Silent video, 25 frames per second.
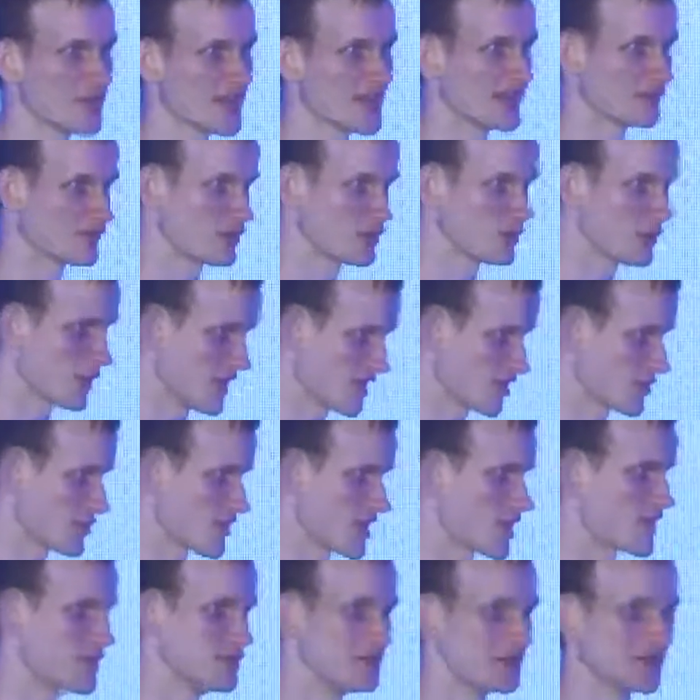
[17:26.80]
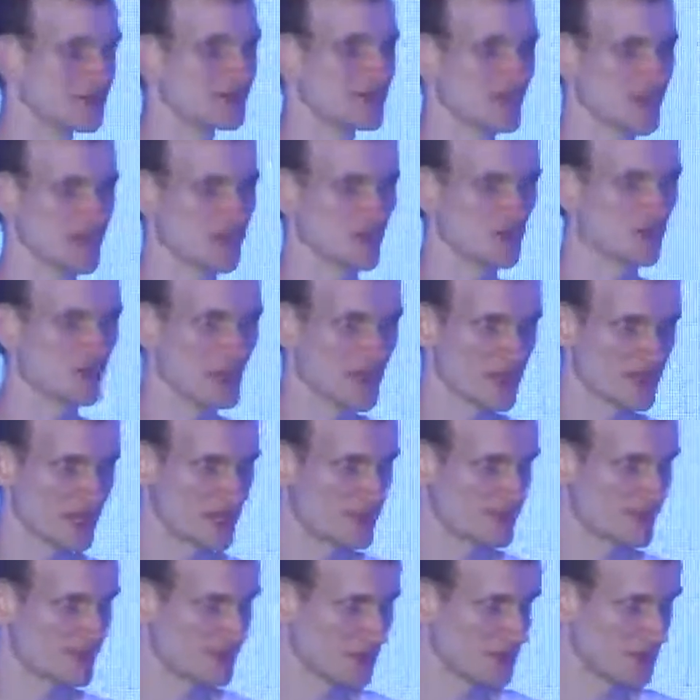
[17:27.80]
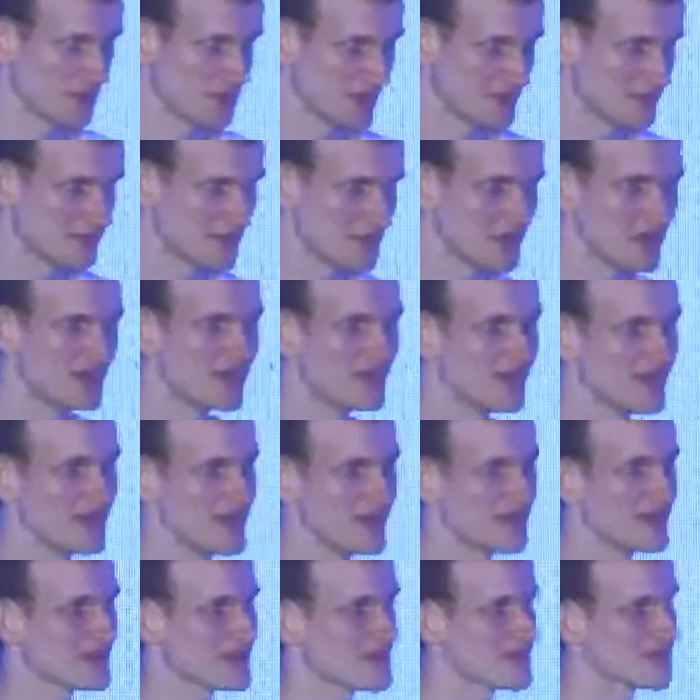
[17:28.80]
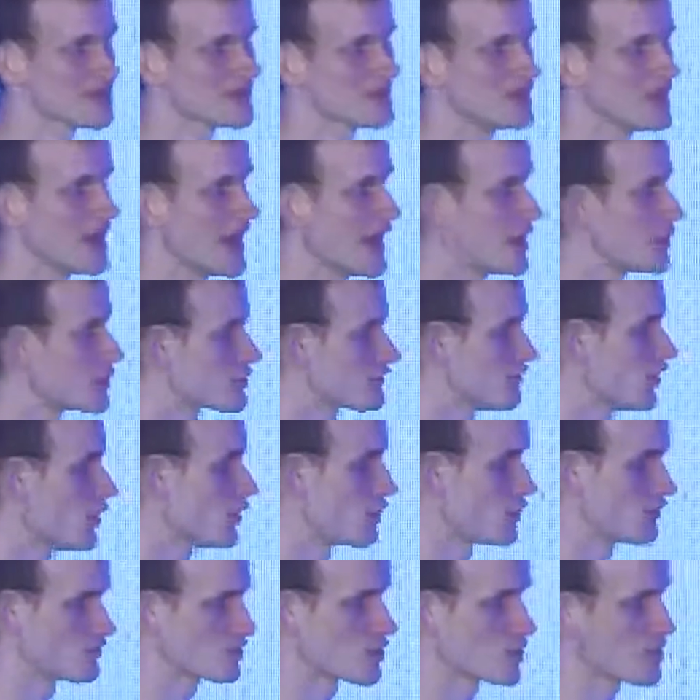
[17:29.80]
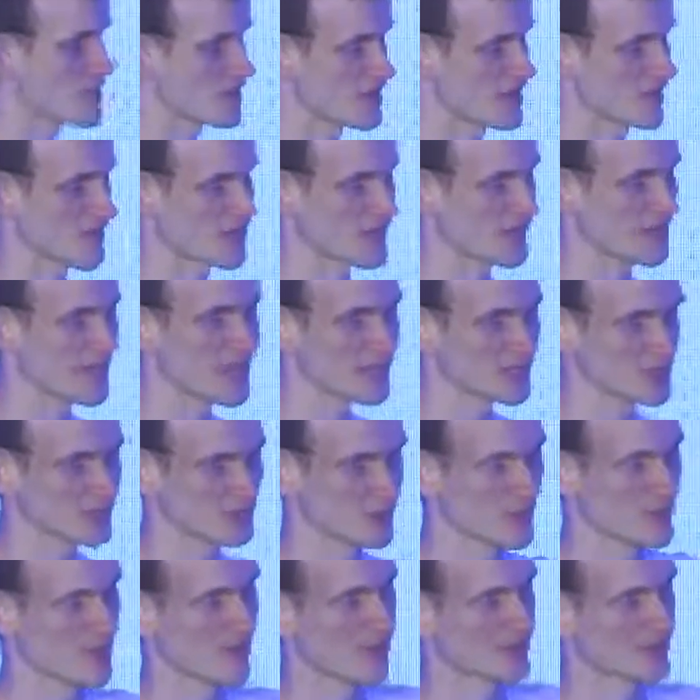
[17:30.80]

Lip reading: every resource that you can consume inside of Ethereum. And out of all of those things together, there's this